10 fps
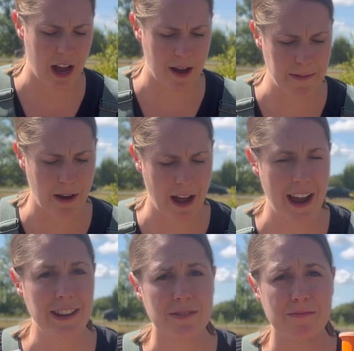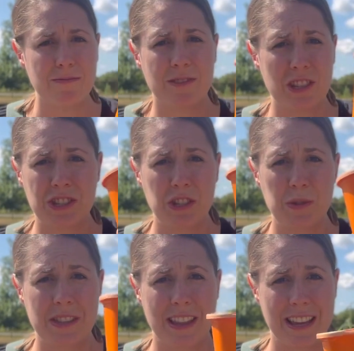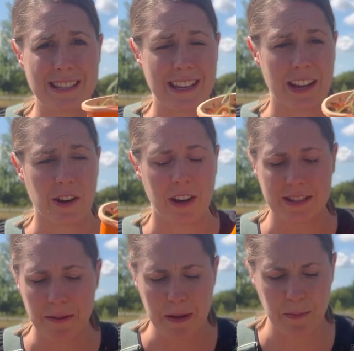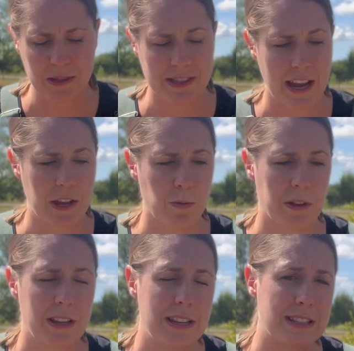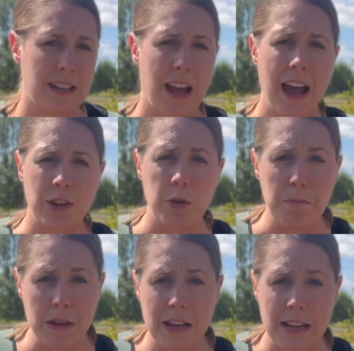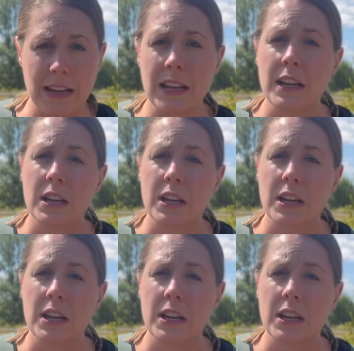Um, now I just use this here and some people say you really need to add humidity